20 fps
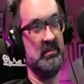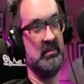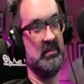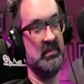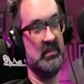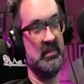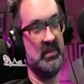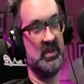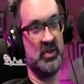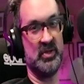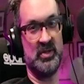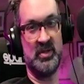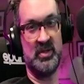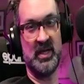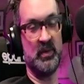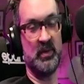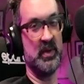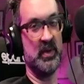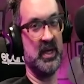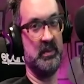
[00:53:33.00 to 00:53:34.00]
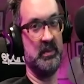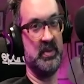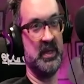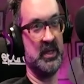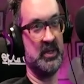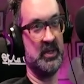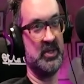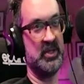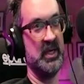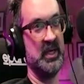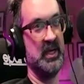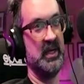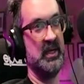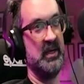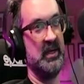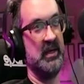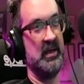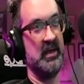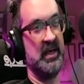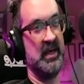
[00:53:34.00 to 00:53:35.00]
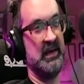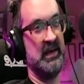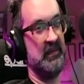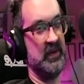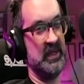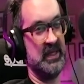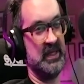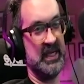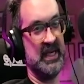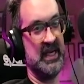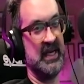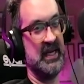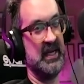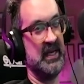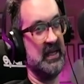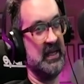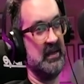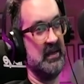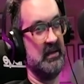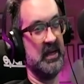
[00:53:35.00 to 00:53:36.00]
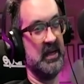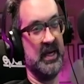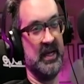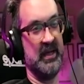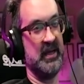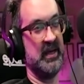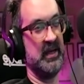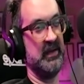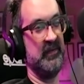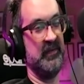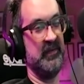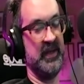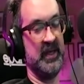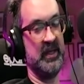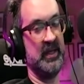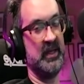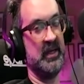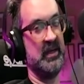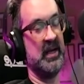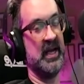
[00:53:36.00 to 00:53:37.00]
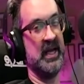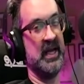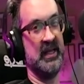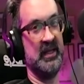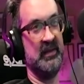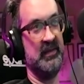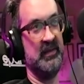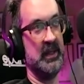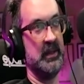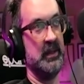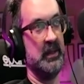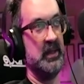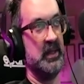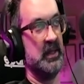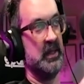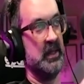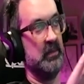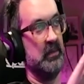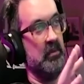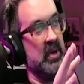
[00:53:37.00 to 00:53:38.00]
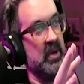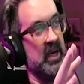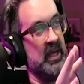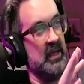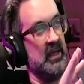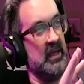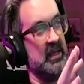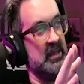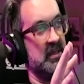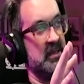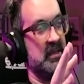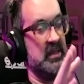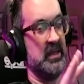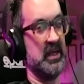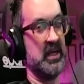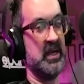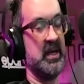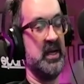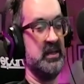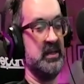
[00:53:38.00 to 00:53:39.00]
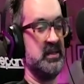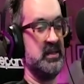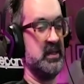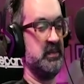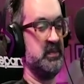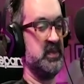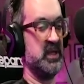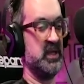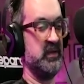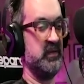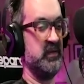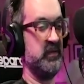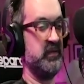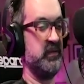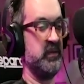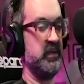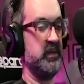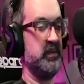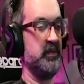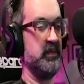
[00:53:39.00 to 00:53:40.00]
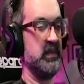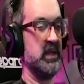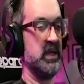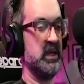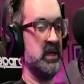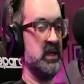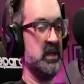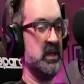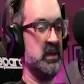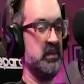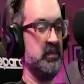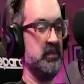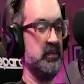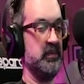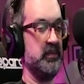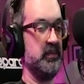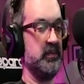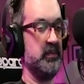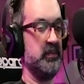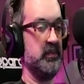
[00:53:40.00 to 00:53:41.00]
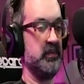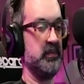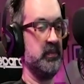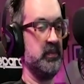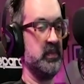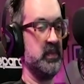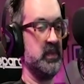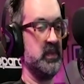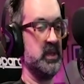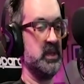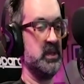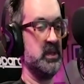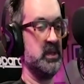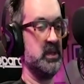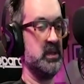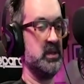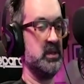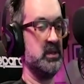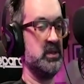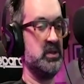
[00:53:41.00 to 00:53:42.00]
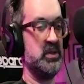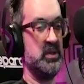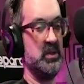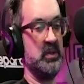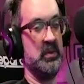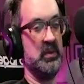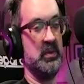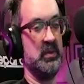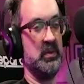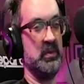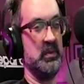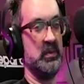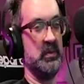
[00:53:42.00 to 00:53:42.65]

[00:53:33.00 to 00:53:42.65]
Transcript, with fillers: just like when I pitch every day, it, I, I feel it, I live it, but it's the concept of um, to...